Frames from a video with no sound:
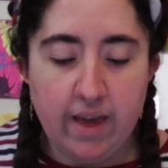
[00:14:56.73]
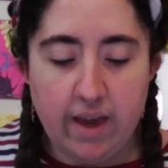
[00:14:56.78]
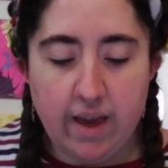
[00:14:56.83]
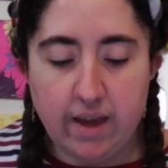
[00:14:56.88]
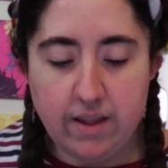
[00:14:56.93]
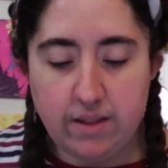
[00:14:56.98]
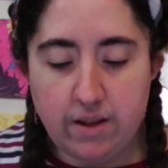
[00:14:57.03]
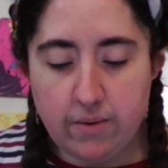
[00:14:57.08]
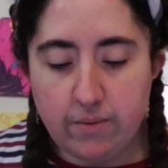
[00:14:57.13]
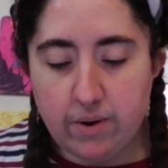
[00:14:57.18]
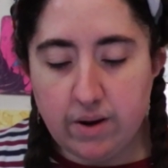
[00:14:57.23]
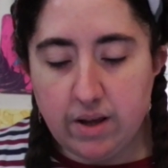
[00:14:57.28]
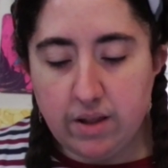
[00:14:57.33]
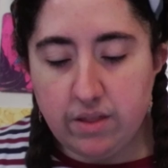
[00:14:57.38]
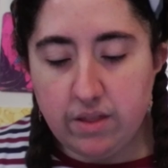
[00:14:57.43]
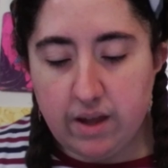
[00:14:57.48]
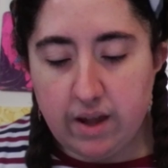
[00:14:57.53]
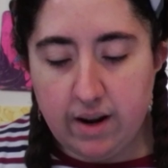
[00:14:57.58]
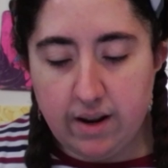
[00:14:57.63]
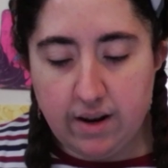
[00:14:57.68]
And then when it's
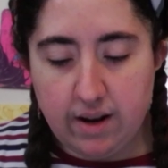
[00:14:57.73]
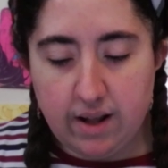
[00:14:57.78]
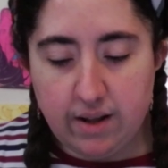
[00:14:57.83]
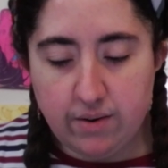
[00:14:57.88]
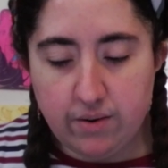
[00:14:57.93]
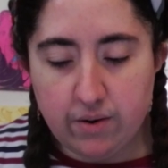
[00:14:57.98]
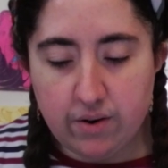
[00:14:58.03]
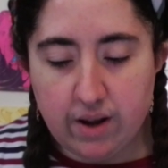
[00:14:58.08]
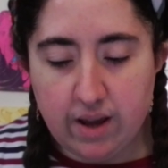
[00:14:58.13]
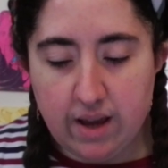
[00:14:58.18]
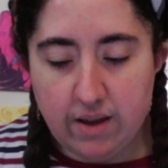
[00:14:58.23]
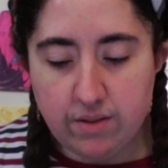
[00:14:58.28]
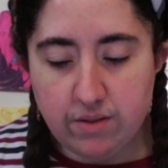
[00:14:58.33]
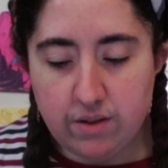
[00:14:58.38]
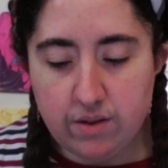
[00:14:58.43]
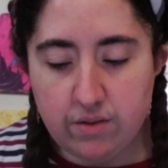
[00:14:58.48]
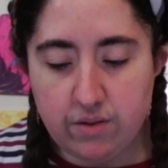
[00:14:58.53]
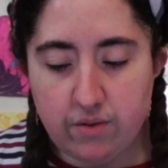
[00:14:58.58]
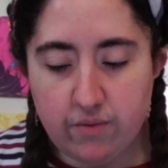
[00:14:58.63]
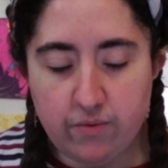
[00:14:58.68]
a natural cave
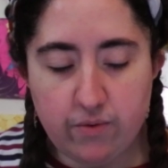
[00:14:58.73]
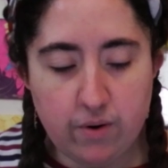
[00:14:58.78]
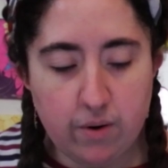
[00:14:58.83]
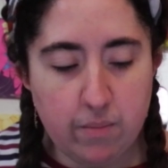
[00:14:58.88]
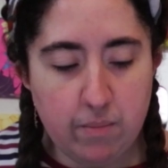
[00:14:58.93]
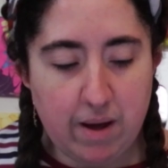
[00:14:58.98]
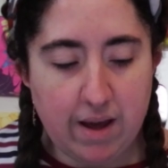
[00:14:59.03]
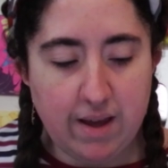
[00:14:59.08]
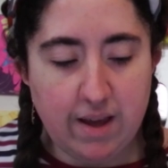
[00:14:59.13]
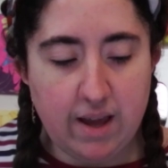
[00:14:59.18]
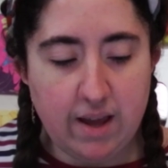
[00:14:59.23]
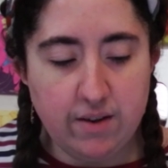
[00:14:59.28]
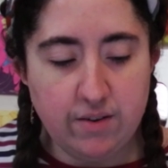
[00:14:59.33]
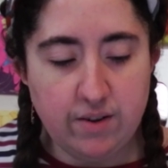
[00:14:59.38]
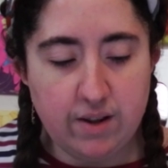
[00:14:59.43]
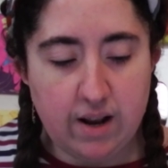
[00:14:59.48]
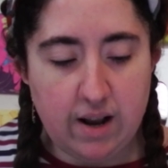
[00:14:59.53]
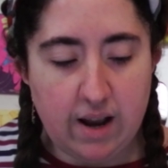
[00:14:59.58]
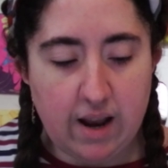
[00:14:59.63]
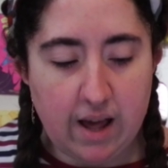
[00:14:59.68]
system formed by
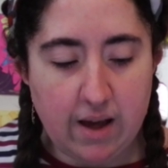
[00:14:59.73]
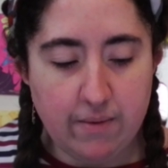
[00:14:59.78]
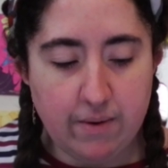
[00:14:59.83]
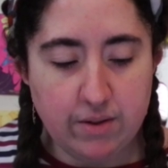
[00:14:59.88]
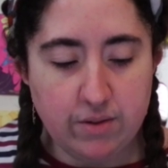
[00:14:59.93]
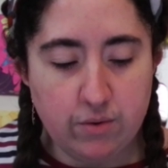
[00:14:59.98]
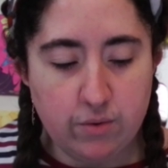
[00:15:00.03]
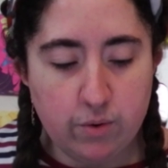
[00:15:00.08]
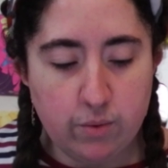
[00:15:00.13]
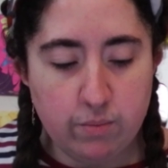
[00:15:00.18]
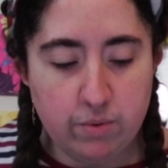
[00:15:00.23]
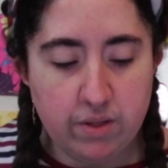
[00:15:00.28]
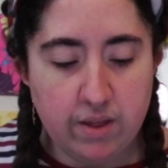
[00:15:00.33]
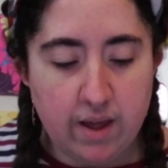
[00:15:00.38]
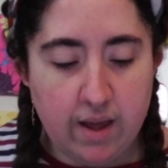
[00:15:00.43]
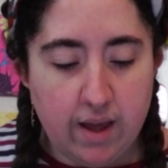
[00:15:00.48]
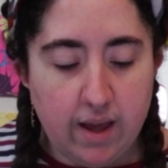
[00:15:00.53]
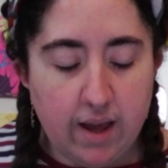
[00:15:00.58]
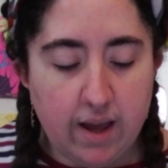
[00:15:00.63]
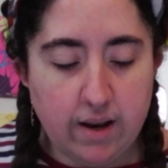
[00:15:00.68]
ancient lava tubes,
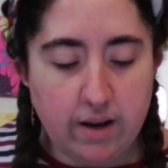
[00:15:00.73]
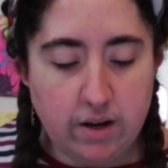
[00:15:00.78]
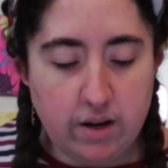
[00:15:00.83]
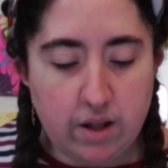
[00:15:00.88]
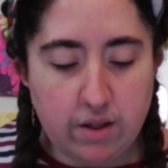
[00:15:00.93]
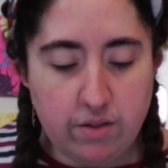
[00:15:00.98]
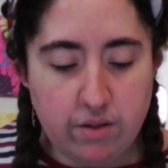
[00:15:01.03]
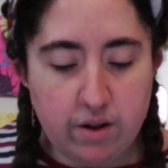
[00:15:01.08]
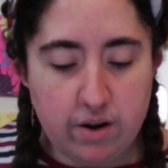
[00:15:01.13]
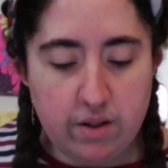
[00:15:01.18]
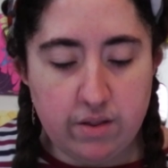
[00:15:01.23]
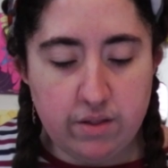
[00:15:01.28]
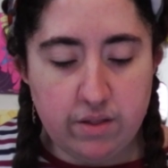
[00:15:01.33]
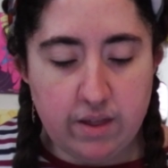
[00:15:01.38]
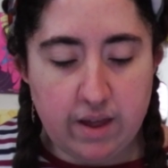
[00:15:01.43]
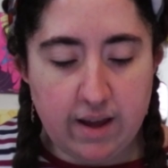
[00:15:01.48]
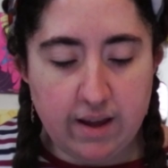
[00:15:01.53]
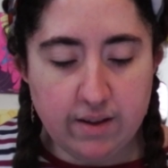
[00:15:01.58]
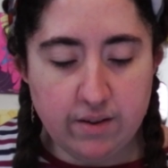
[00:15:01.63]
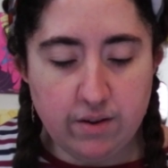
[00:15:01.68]
and in a certain
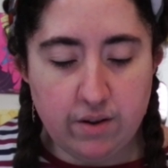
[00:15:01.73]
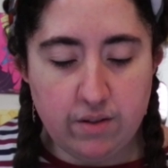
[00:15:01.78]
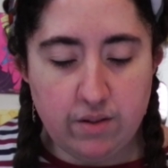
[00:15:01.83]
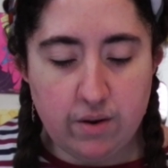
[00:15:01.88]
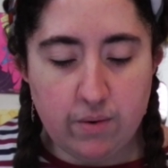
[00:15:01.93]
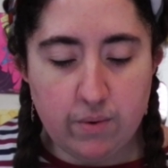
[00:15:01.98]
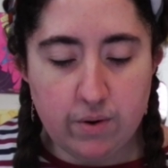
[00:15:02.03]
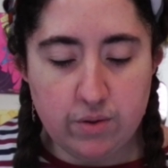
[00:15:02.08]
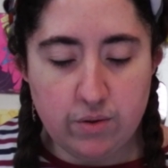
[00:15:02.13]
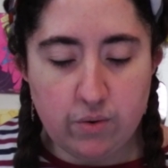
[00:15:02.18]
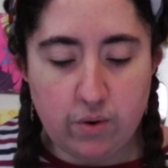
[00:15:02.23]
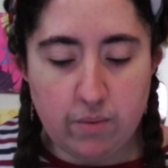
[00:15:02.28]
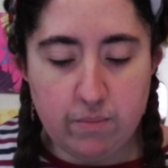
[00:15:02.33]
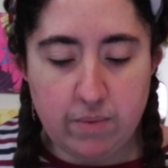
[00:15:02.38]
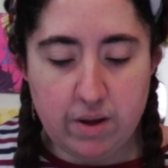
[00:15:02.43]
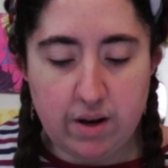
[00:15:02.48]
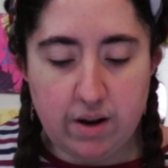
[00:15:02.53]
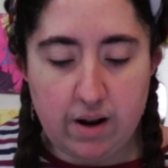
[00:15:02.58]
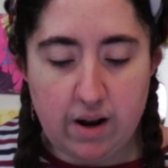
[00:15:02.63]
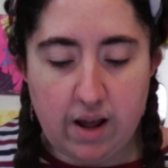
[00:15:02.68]
section there were 2
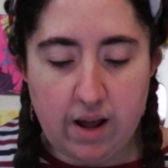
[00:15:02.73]
meter